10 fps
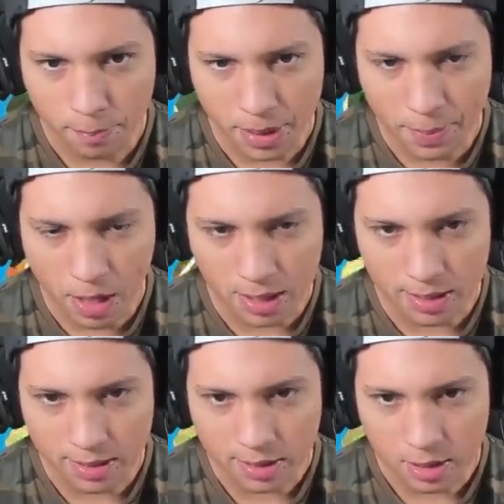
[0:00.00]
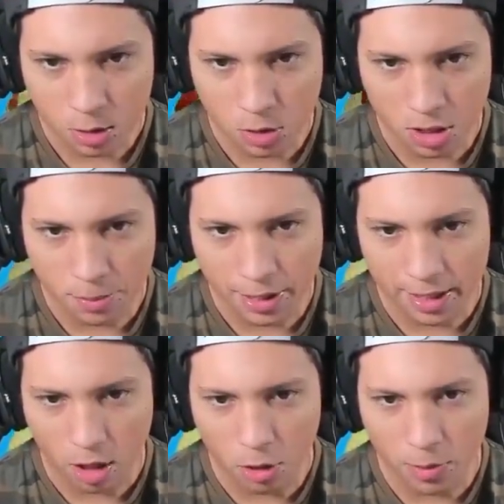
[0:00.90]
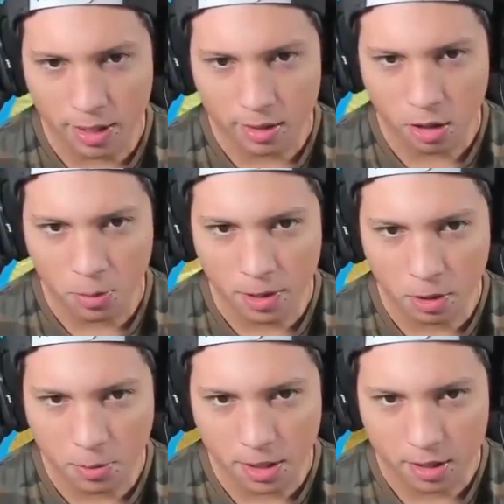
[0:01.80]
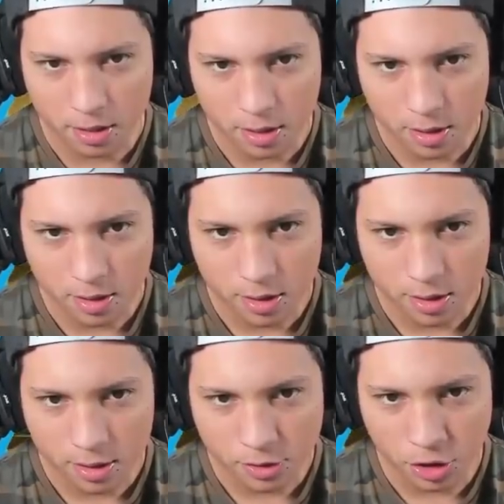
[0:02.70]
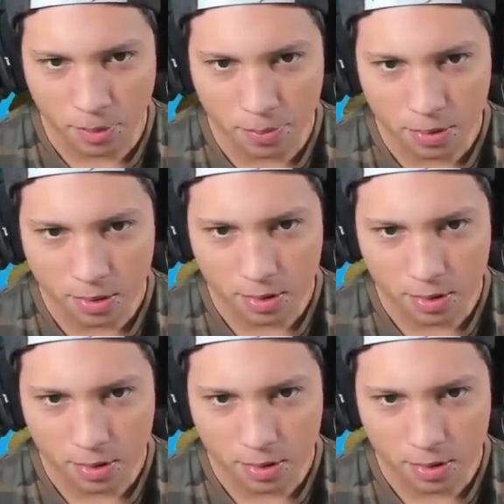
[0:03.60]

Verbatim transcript: Big bodies. Look on the break. All the way. All the way. All the way. Jump.